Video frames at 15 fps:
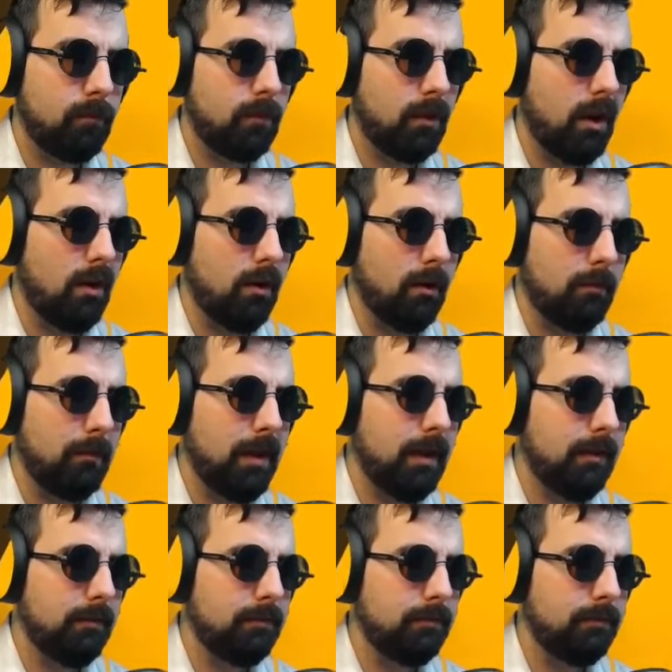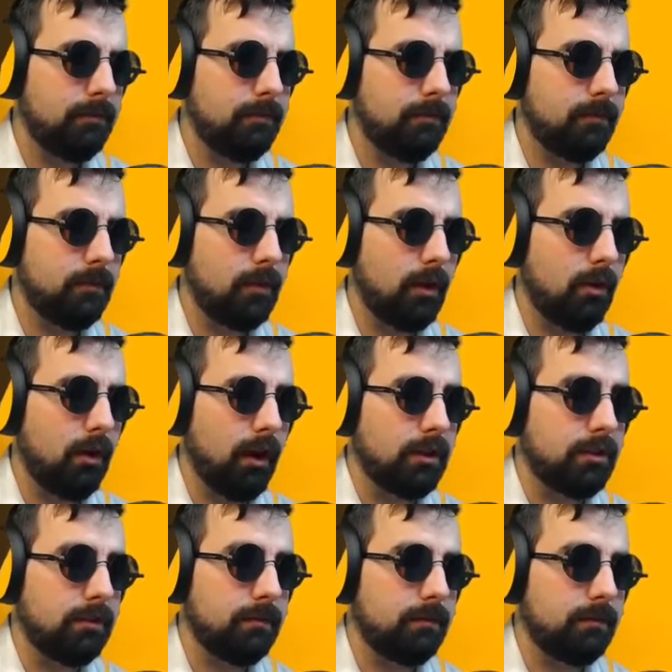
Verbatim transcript: Oh, man. Oh, gosh.